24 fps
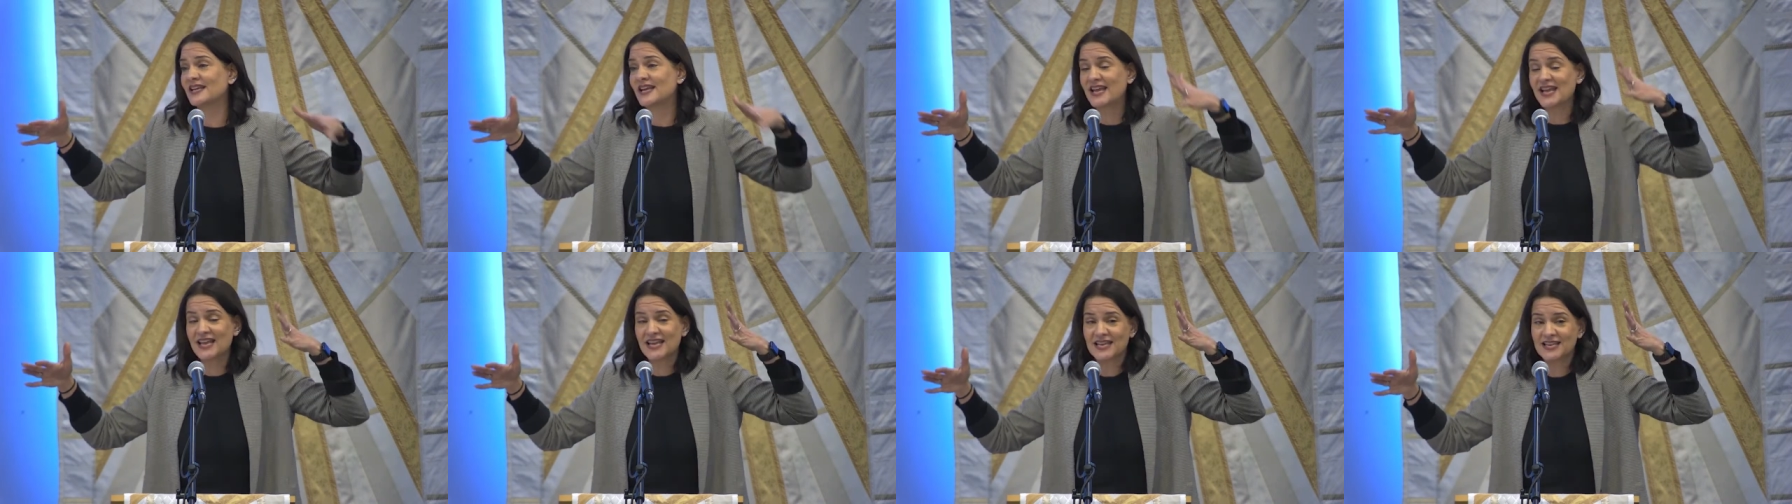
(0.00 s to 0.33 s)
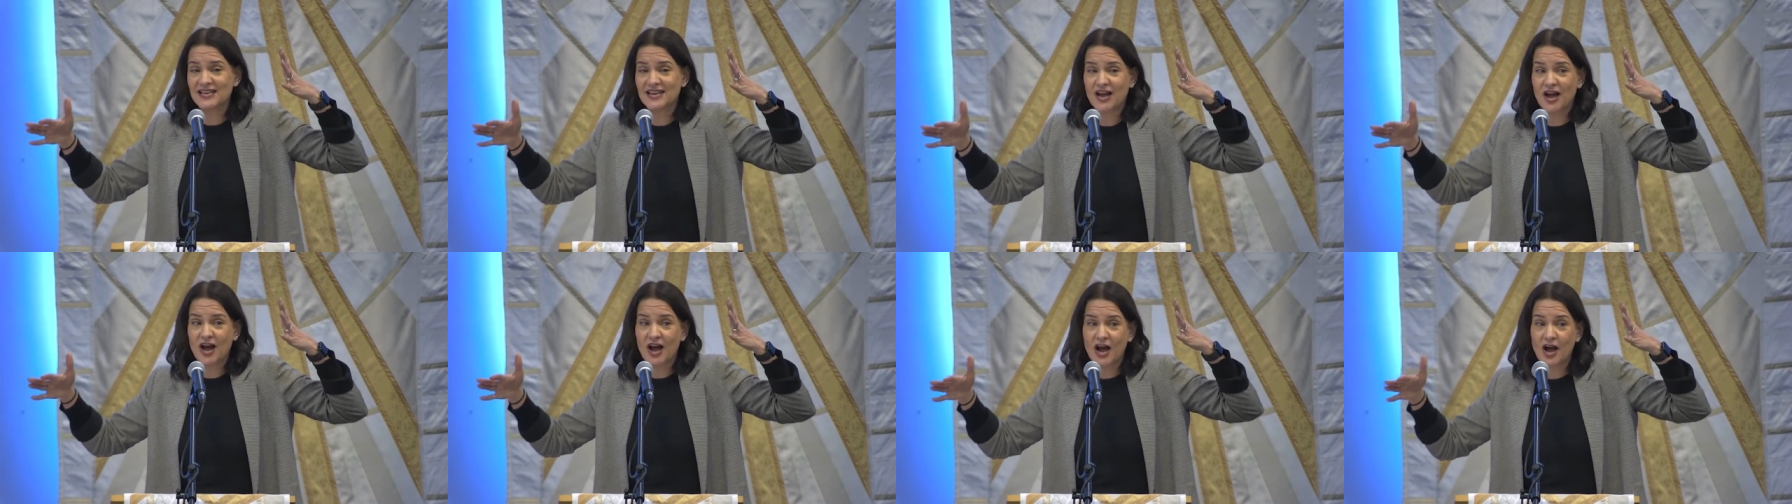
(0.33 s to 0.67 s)

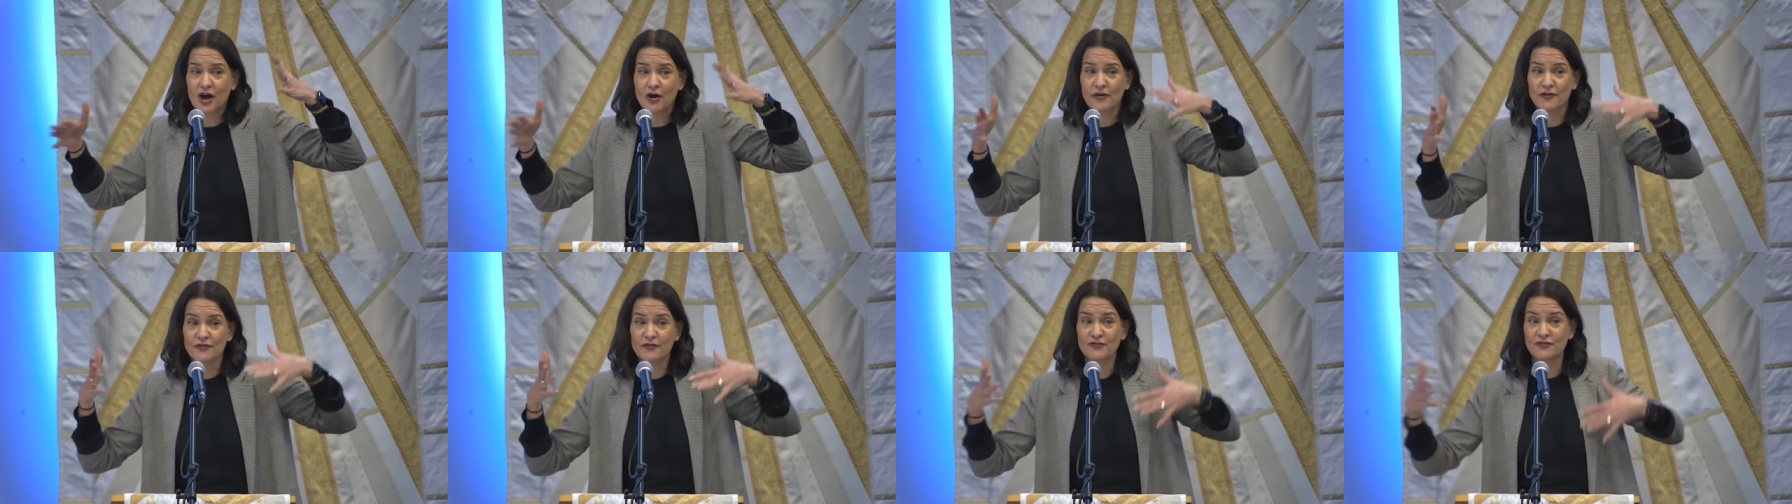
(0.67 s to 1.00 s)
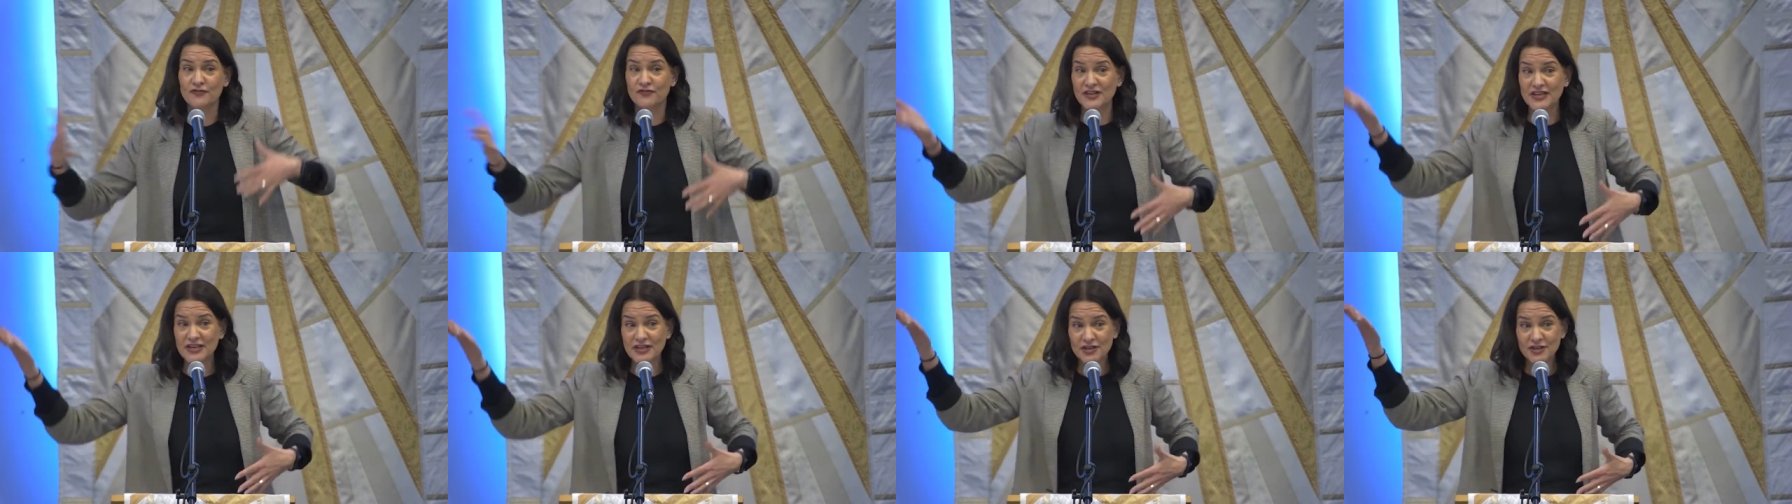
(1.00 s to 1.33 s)
in our
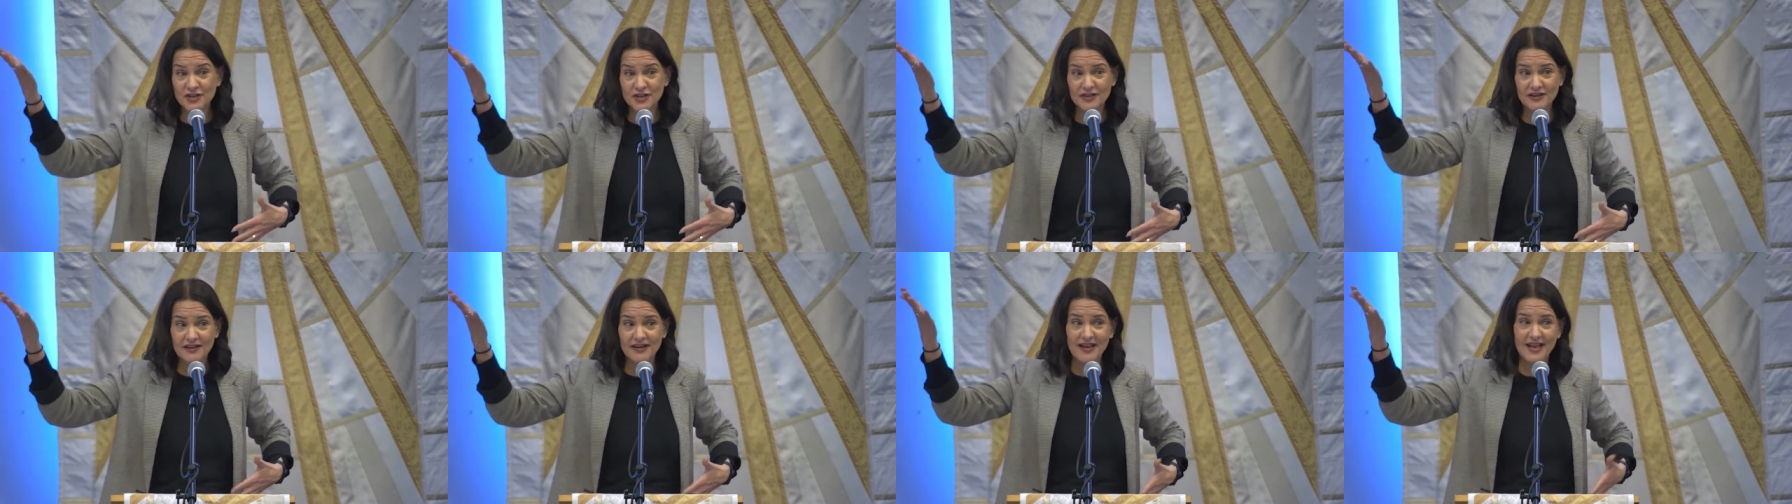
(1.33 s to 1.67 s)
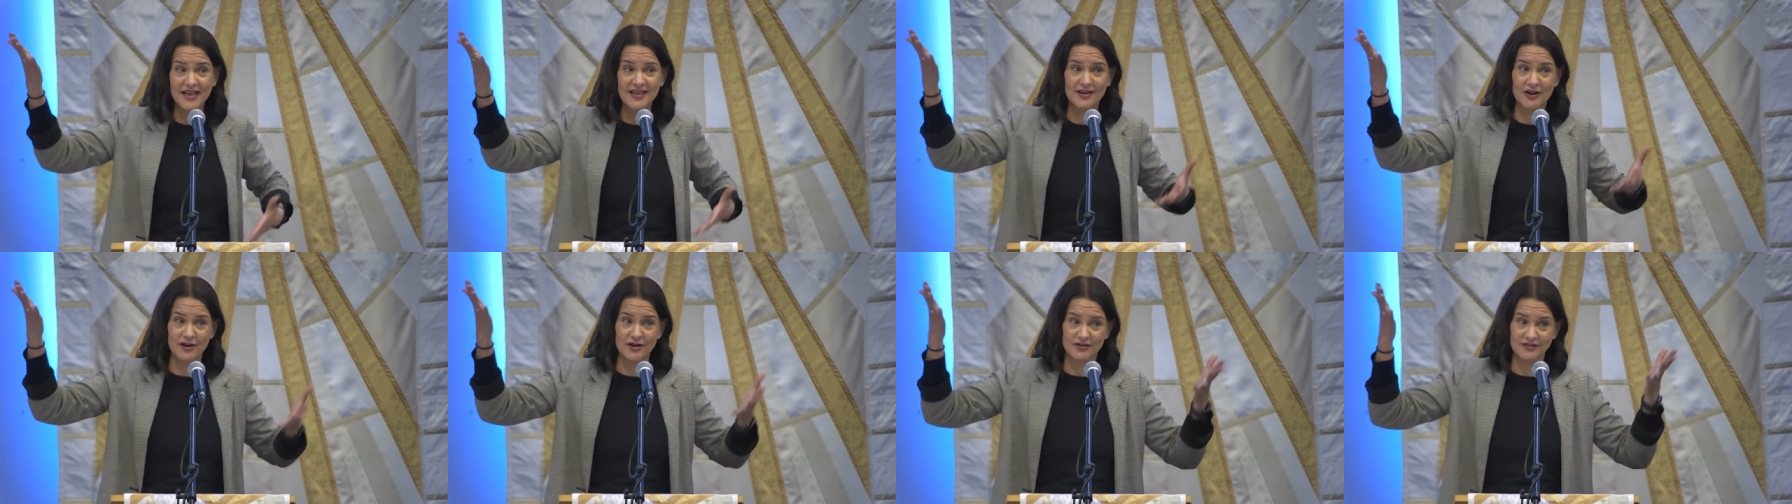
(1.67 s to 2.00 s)
fear
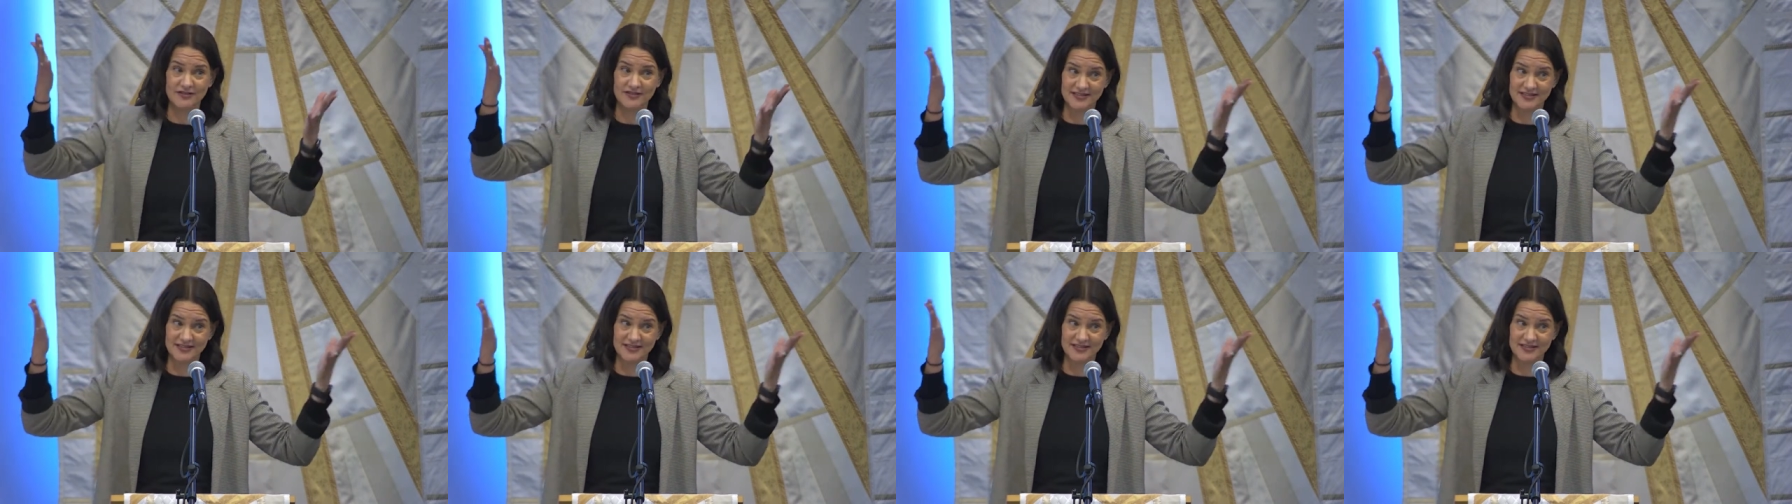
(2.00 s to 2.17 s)
and our